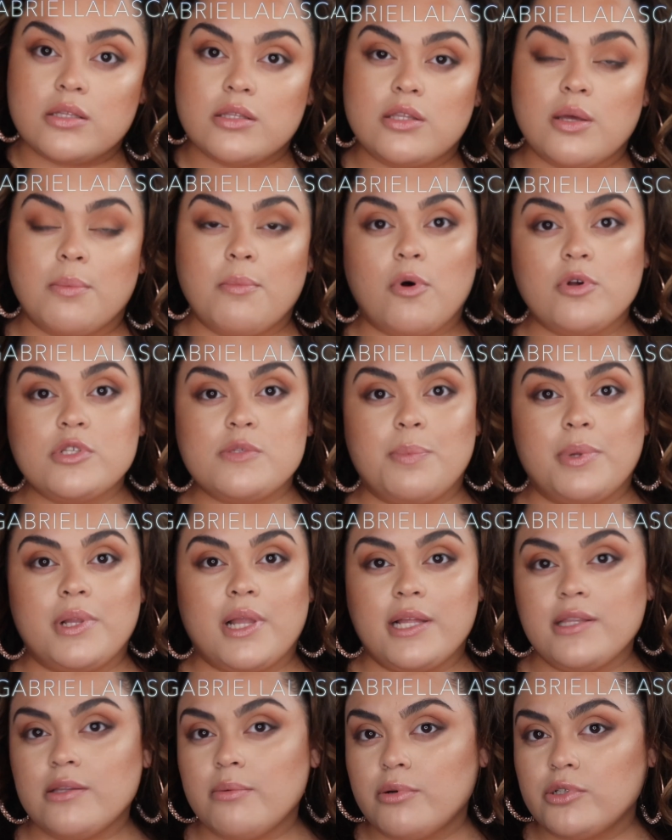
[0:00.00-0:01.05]
the most
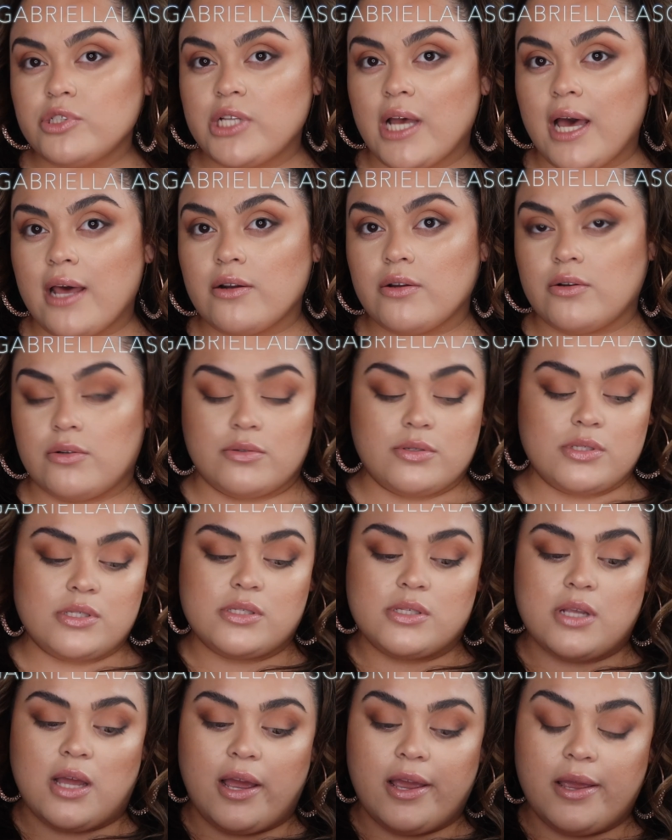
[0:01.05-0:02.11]
blendable
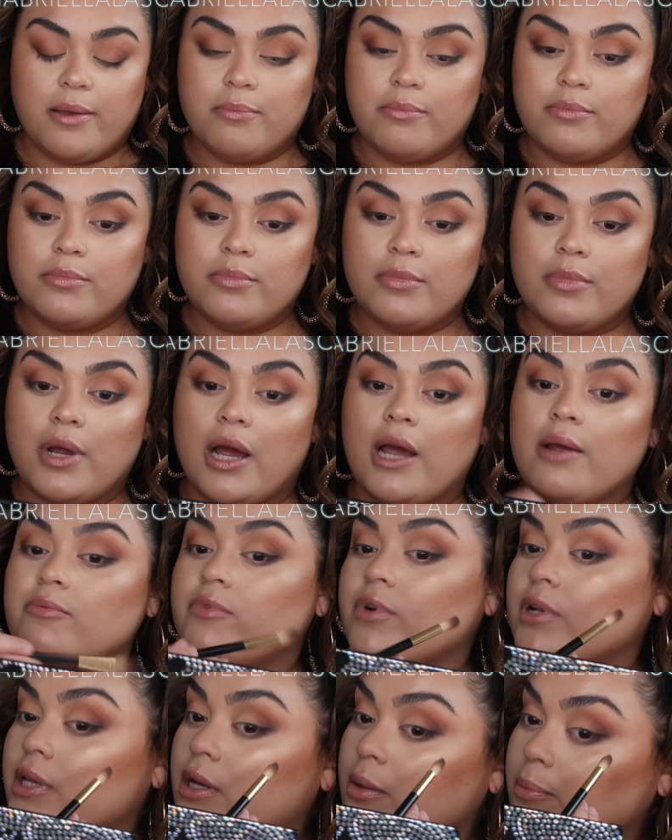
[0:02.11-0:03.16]
shadows. I'm
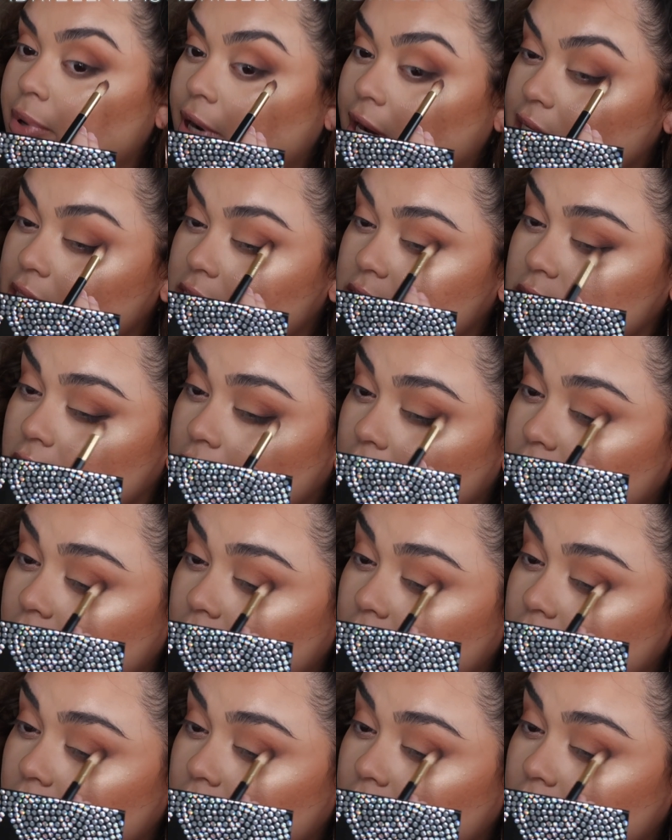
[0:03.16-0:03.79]
really impressed.